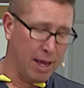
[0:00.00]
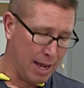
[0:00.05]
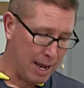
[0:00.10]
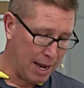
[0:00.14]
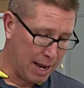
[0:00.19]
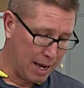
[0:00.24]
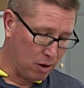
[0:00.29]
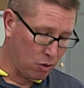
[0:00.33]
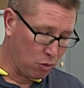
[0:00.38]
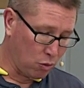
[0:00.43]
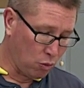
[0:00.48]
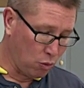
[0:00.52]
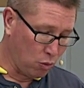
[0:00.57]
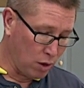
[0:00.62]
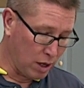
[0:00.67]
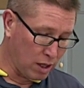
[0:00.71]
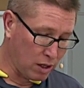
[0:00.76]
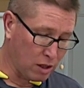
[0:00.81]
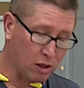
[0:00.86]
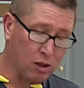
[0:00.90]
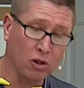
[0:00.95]
And
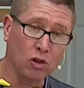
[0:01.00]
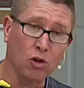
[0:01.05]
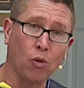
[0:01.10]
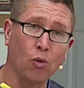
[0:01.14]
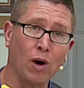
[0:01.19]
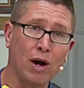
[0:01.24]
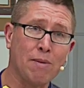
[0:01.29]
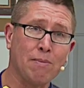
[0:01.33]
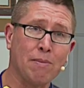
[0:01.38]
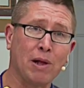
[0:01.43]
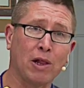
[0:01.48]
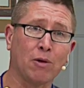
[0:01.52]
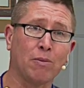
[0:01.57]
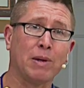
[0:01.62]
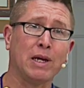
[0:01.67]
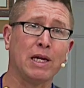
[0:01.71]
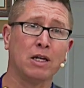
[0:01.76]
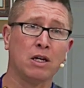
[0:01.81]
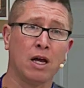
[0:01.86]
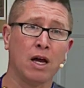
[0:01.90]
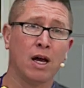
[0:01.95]
with the white
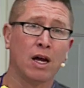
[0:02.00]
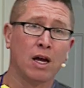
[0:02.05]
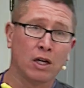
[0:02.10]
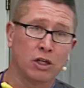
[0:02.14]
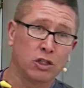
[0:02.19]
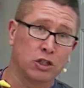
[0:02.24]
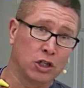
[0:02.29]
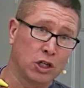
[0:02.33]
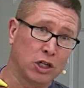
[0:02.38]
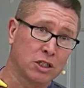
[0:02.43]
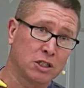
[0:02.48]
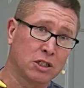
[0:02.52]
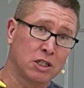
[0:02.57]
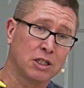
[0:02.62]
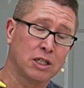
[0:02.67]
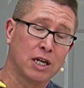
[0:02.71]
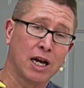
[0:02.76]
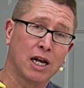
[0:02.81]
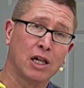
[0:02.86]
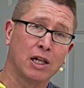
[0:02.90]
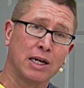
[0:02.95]
melamine, just
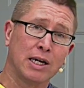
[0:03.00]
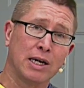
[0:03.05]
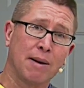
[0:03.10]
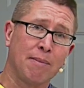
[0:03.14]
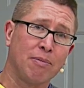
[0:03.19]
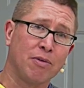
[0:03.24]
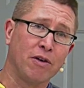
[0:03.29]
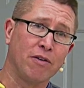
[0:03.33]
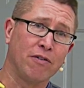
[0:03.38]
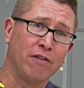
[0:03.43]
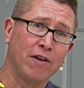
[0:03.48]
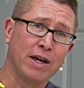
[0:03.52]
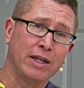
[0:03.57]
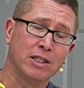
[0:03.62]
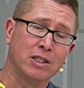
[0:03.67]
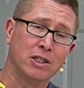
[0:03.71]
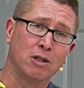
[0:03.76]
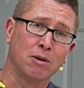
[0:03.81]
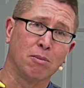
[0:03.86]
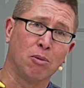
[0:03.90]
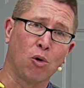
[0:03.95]
as I cleaned up the
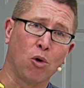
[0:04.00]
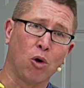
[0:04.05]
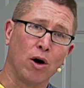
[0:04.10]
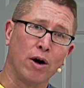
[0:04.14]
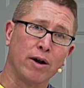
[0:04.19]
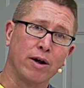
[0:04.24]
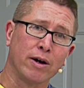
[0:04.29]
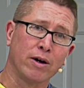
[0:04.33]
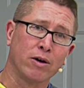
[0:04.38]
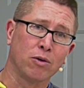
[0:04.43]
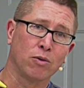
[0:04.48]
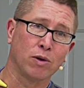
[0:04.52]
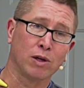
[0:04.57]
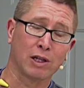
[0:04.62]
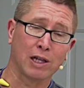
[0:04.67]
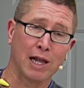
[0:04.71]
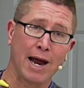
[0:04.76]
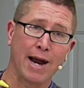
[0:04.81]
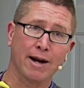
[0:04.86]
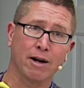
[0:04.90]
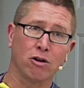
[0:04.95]
face of the board with
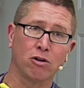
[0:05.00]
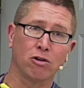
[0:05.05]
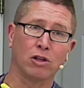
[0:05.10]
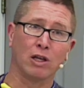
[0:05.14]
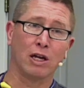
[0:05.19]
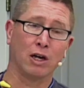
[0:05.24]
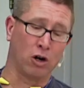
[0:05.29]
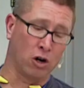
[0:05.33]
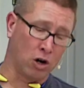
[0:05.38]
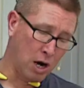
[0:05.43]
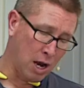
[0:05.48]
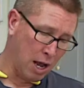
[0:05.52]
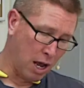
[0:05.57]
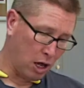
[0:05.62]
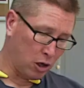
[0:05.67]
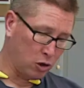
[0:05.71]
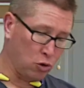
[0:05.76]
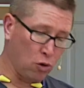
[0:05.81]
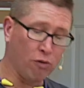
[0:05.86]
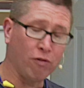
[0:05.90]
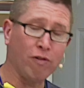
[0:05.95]
lacquer thinner,
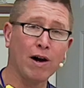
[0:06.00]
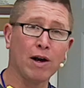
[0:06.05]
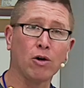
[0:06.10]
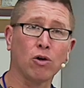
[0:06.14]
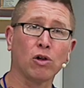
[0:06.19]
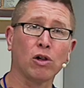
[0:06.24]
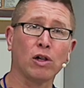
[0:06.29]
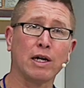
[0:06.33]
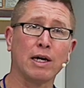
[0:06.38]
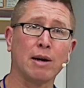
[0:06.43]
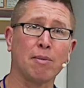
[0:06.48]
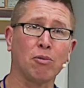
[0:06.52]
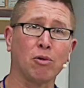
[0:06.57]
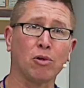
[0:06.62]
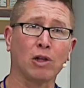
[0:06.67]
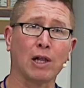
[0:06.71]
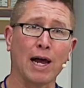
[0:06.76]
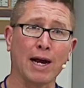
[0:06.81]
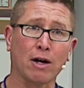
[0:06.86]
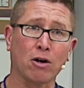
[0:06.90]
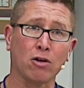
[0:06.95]
I'll do a final cleanup
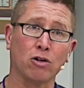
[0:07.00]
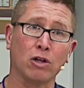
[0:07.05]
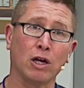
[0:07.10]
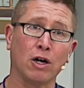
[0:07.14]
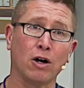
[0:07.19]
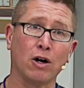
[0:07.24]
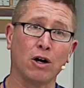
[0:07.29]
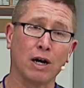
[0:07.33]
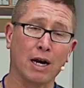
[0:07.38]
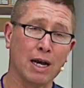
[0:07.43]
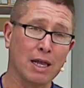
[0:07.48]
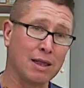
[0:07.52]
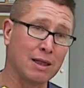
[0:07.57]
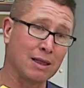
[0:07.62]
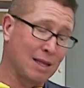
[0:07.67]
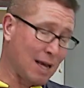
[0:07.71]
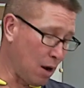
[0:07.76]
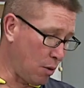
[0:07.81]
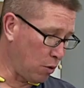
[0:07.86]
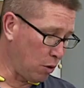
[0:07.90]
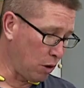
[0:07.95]
with lacquer thinner, and
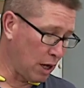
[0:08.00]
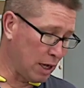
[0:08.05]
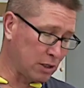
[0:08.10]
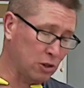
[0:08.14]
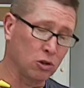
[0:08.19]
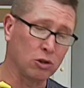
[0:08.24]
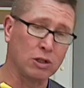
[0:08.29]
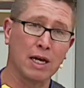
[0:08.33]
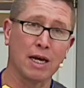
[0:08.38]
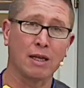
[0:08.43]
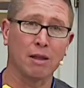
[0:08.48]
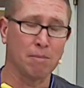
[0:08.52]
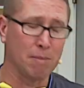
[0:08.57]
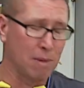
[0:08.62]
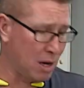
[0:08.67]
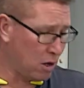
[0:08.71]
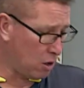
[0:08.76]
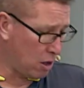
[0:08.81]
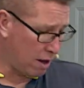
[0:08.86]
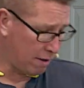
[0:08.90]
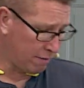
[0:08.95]
that will also take the
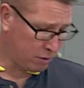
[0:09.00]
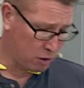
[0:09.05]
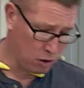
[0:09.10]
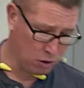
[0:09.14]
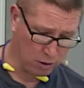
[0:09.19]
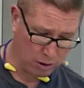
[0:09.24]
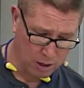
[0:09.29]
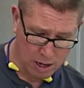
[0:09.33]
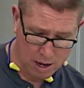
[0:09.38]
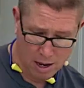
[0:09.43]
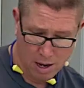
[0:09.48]
metal off too.